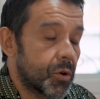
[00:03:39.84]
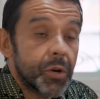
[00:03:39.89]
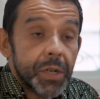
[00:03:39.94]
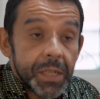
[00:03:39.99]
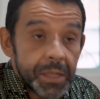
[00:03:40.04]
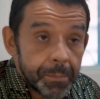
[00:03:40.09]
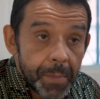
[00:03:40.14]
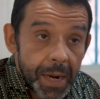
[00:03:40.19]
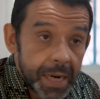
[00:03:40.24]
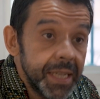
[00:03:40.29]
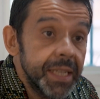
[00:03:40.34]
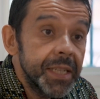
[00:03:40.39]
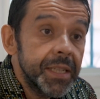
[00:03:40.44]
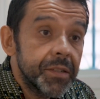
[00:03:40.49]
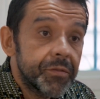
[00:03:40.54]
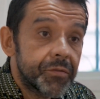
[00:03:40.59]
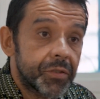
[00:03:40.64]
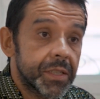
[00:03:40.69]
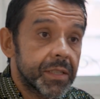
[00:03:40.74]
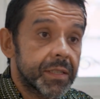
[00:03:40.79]
Or in Mali,
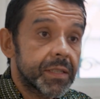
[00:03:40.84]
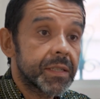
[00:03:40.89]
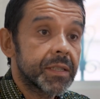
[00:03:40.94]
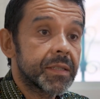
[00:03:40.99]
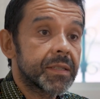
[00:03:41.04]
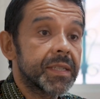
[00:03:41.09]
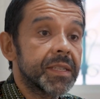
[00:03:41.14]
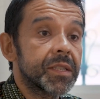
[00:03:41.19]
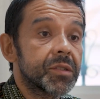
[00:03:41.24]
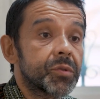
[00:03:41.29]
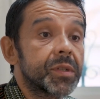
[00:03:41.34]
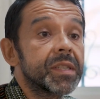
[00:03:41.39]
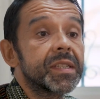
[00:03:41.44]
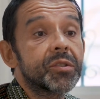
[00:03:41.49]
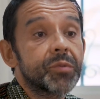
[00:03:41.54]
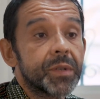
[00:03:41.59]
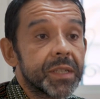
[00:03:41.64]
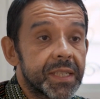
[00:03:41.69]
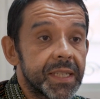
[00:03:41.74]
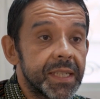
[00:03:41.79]
for instance, in
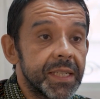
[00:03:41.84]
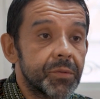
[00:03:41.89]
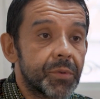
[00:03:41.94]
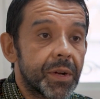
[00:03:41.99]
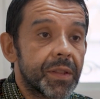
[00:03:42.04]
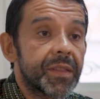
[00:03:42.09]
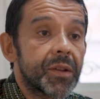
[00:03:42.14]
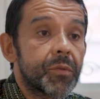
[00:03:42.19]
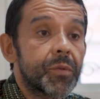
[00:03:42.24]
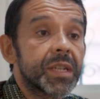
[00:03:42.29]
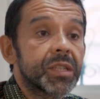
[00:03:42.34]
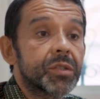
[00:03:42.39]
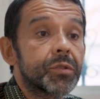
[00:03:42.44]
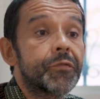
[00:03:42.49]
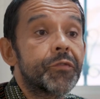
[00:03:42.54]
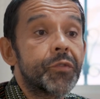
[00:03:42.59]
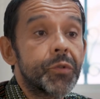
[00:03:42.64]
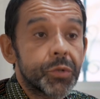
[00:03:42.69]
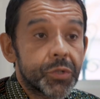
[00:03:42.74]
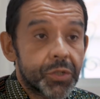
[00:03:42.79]
2020, when there was
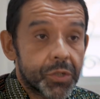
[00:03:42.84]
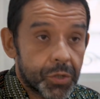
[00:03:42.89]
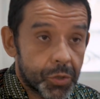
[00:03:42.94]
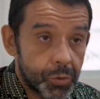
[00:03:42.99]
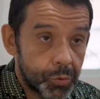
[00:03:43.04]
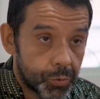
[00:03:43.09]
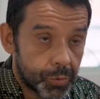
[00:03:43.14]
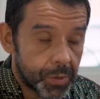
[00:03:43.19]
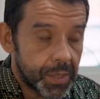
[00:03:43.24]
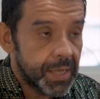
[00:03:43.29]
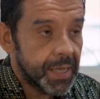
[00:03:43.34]
the first coup,